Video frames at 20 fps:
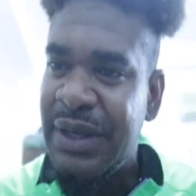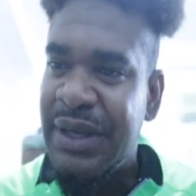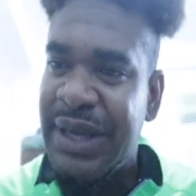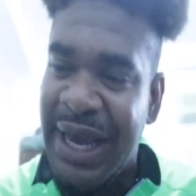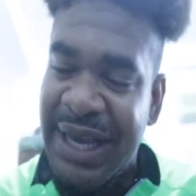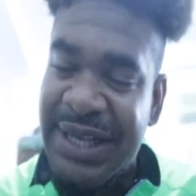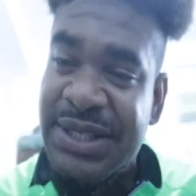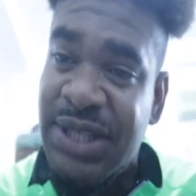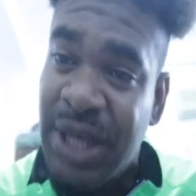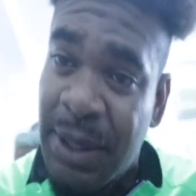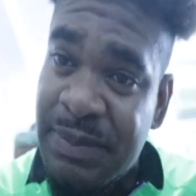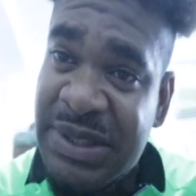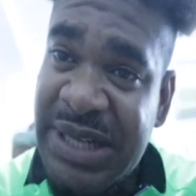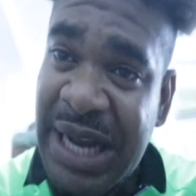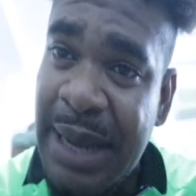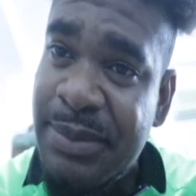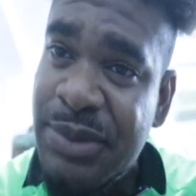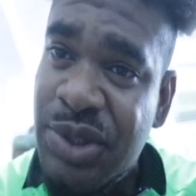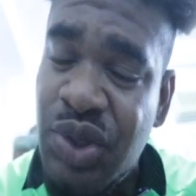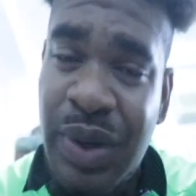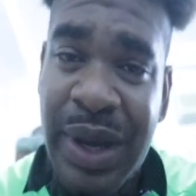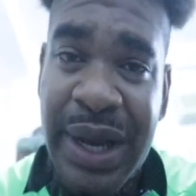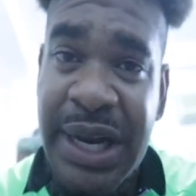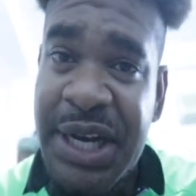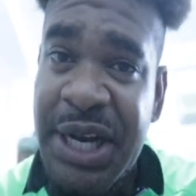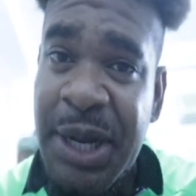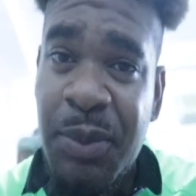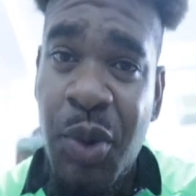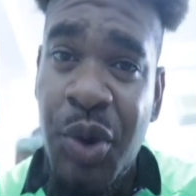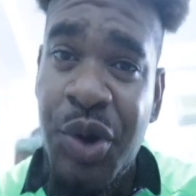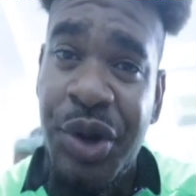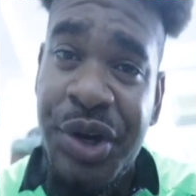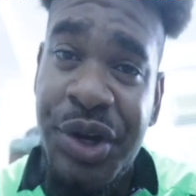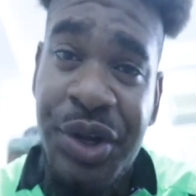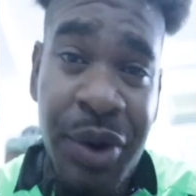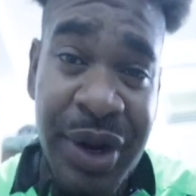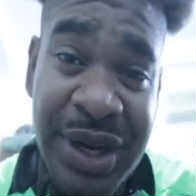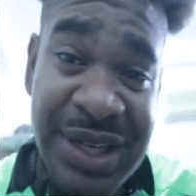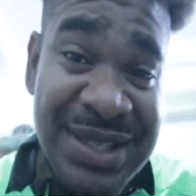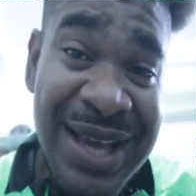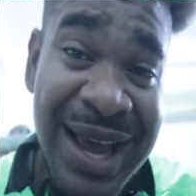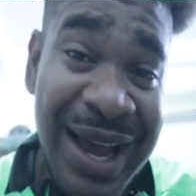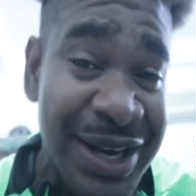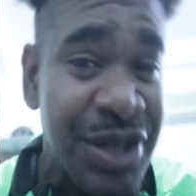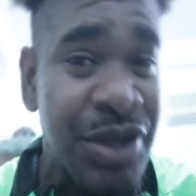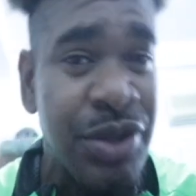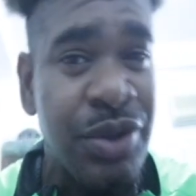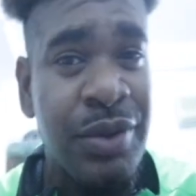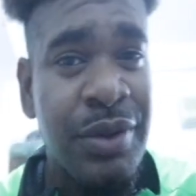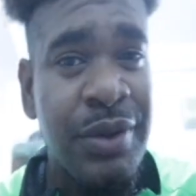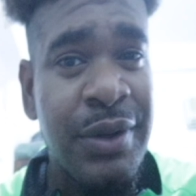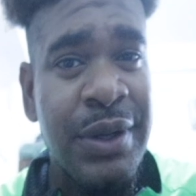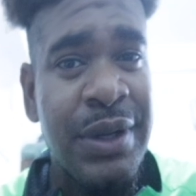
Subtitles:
guys, sometimes you can end up going on the other side, you know.